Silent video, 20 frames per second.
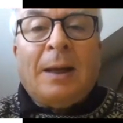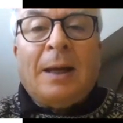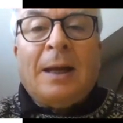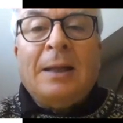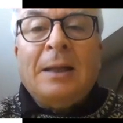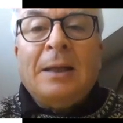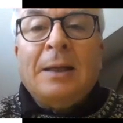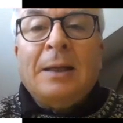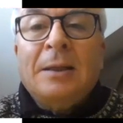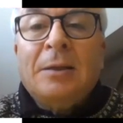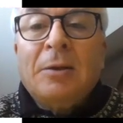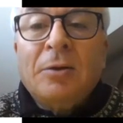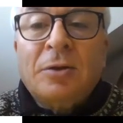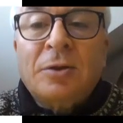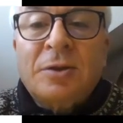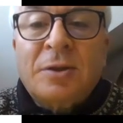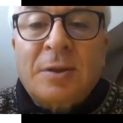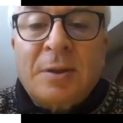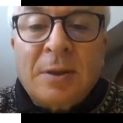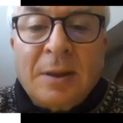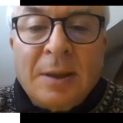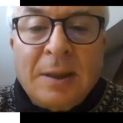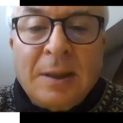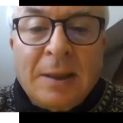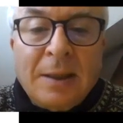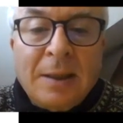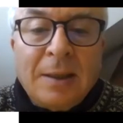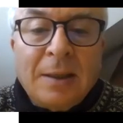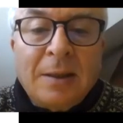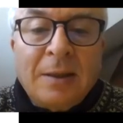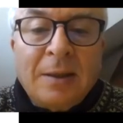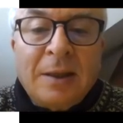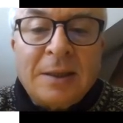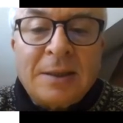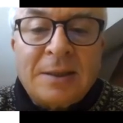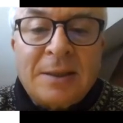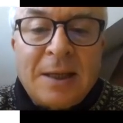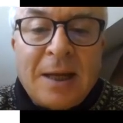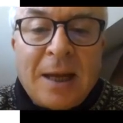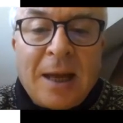And then it looks the
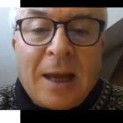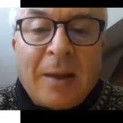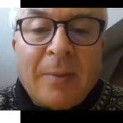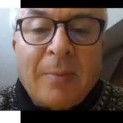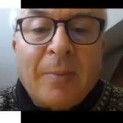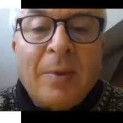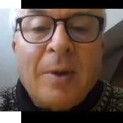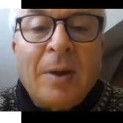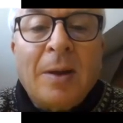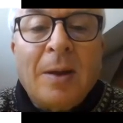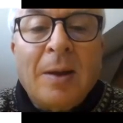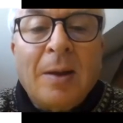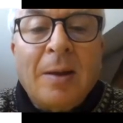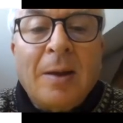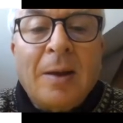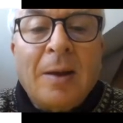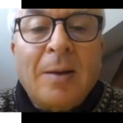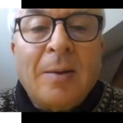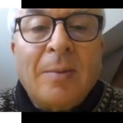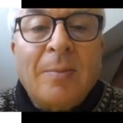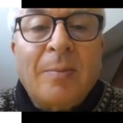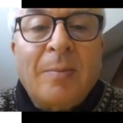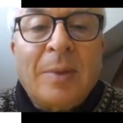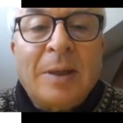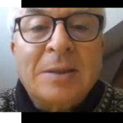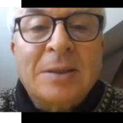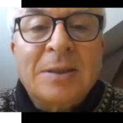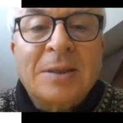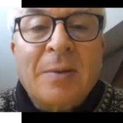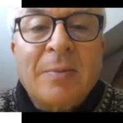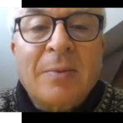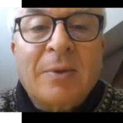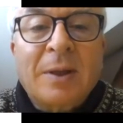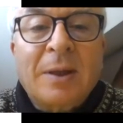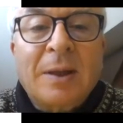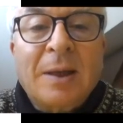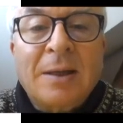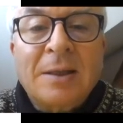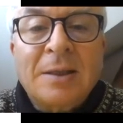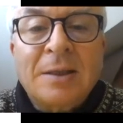same, but
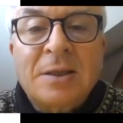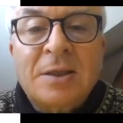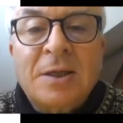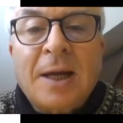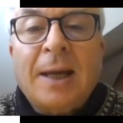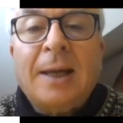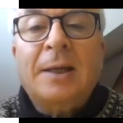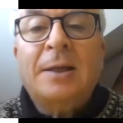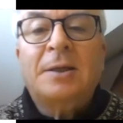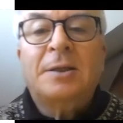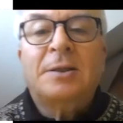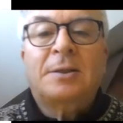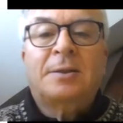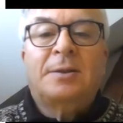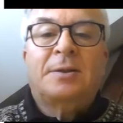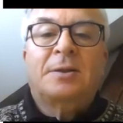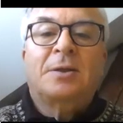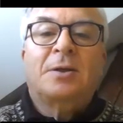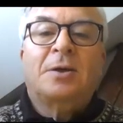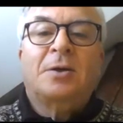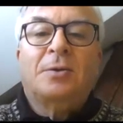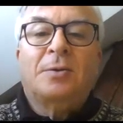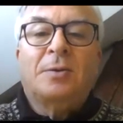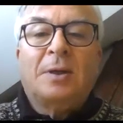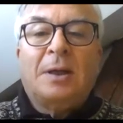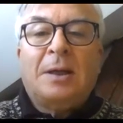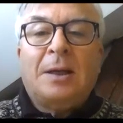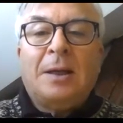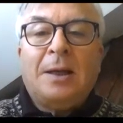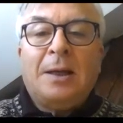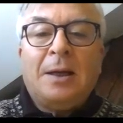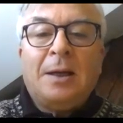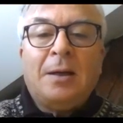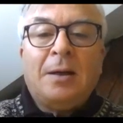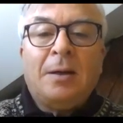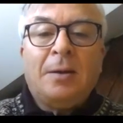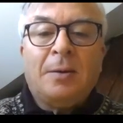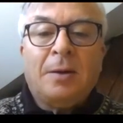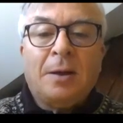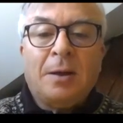something has changed. So
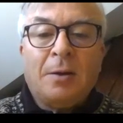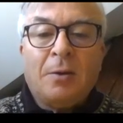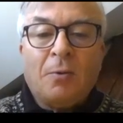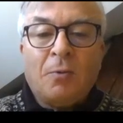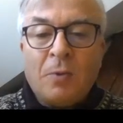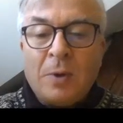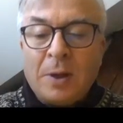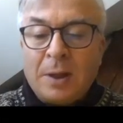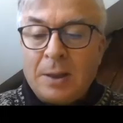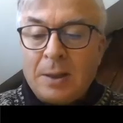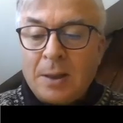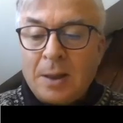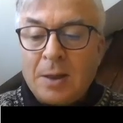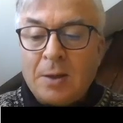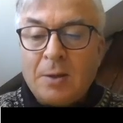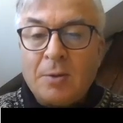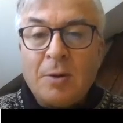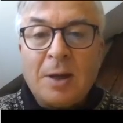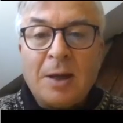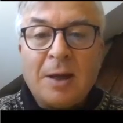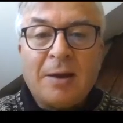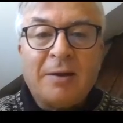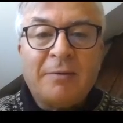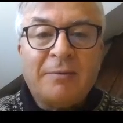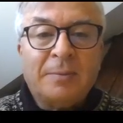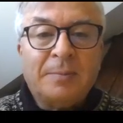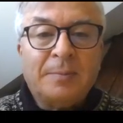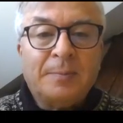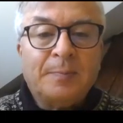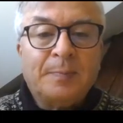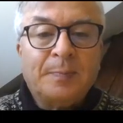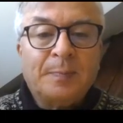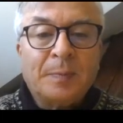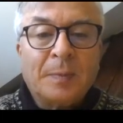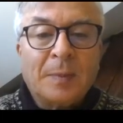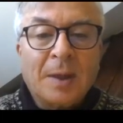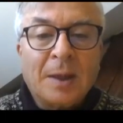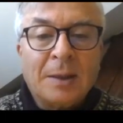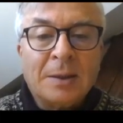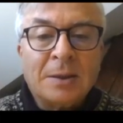here we now have
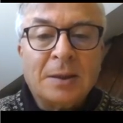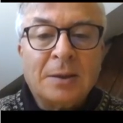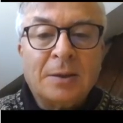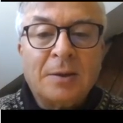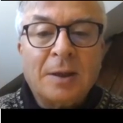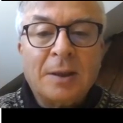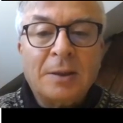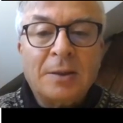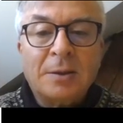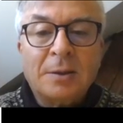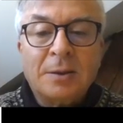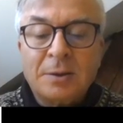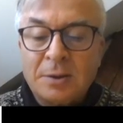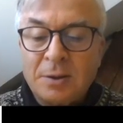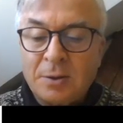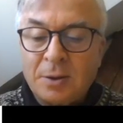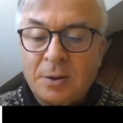a situation,